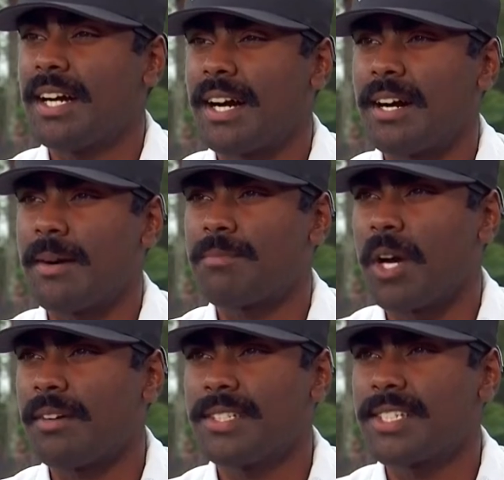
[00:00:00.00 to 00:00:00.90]

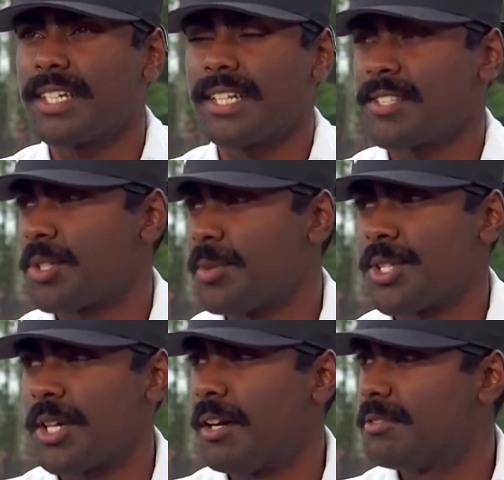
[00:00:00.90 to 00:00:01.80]
obviously gained so
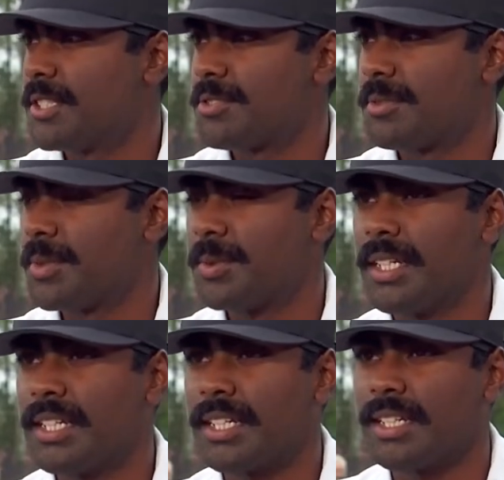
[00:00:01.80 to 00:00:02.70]
much confidence from the
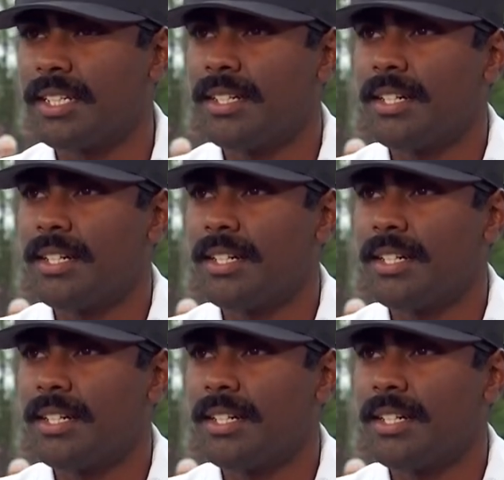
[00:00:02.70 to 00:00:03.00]
week, and